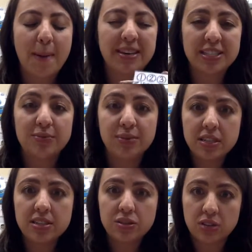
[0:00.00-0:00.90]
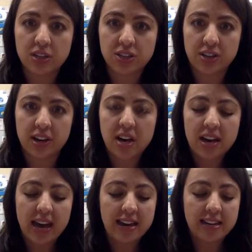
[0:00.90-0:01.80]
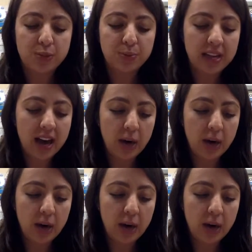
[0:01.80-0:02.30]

But it's really structured, and it's really